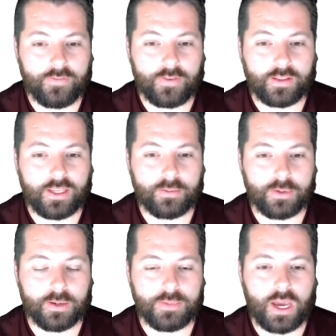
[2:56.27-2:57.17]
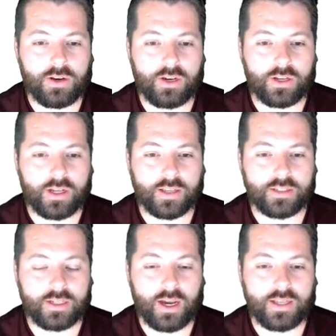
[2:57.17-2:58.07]
Finally, I'm gonna come down here to
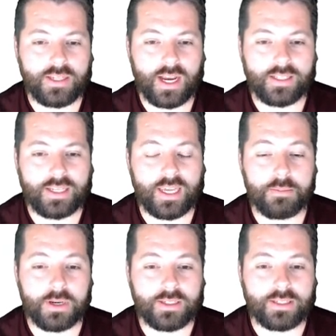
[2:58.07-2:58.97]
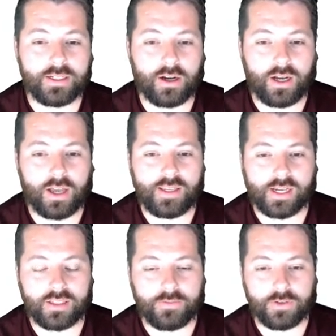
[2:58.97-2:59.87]
Constant Contact. Again, I'm gonna sync all
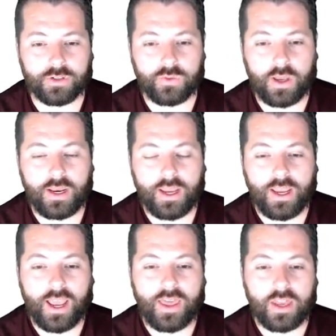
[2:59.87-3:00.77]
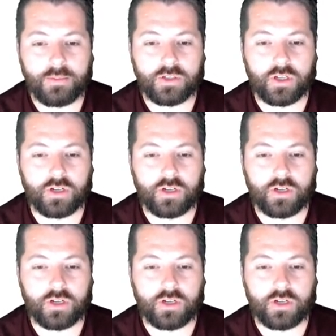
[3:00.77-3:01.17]
contacts on first run, and then I'm just gonna